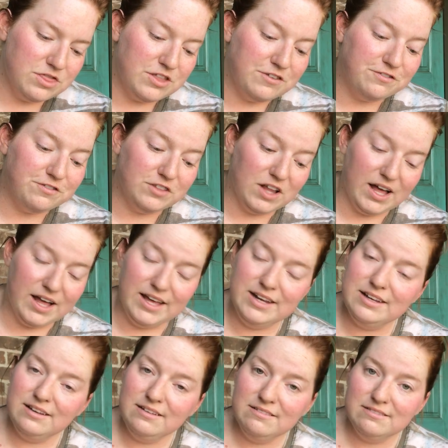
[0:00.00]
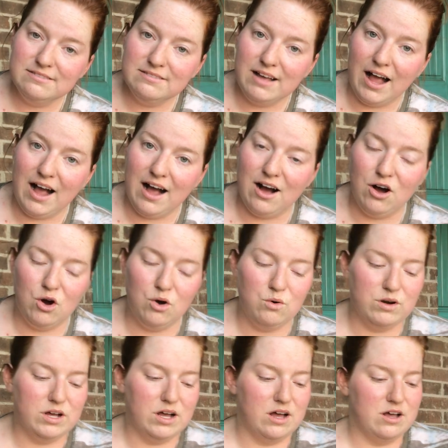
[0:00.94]
the flood,
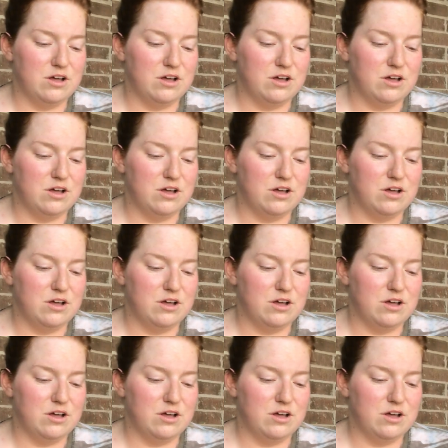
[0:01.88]
how